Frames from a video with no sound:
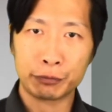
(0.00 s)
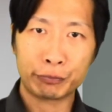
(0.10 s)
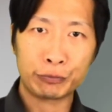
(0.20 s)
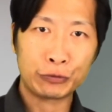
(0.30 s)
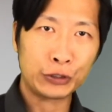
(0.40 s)

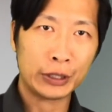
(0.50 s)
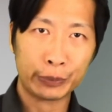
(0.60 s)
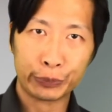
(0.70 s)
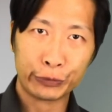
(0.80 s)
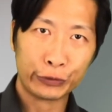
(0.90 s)
look like
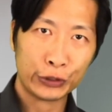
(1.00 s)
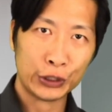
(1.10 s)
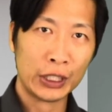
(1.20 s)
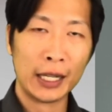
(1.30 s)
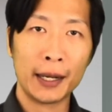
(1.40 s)
stunning
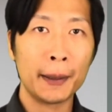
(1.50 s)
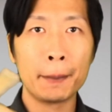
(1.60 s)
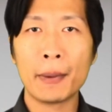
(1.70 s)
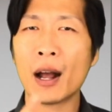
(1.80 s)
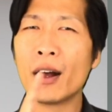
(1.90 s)
miniature
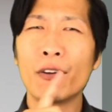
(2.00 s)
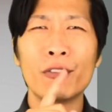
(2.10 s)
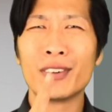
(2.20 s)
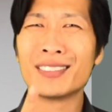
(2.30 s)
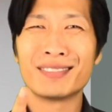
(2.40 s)
castles
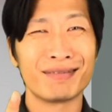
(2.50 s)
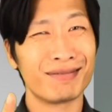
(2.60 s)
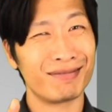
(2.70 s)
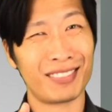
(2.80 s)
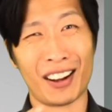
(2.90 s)
or
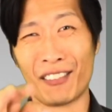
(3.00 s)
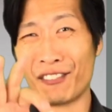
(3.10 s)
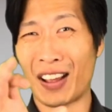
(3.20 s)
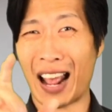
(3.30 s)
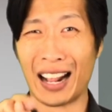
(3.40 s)
charming
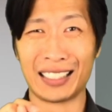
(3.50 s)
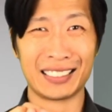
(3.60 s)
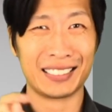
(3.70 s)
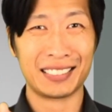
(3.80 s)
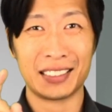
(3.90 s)
lighthouses,
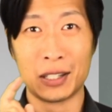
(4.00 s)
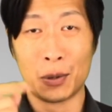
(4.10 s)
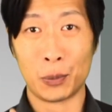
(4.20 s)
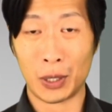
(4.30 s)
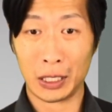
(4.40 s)

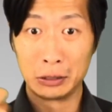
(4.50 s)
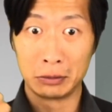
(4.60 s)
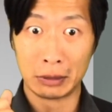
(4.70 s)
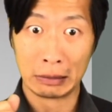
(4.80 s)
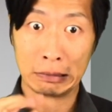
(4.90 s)
the
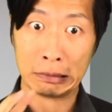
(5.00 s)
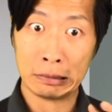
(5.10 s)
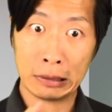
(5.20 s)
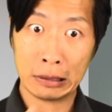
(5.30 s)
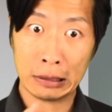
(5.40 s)
fact of the
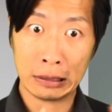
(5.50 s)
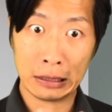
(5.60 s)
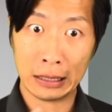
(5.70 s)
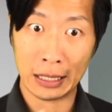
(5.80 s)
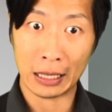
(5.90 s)
matter
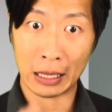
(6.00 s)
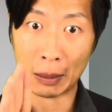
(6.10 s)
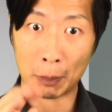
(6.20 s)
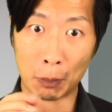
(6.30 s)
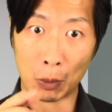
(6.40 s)
is
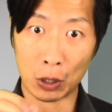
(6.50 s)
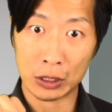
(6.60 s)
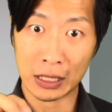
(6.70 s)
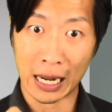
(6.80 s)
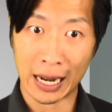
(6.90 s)
that
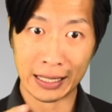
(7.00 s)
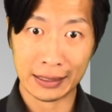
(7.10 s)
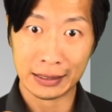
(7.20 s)
some of us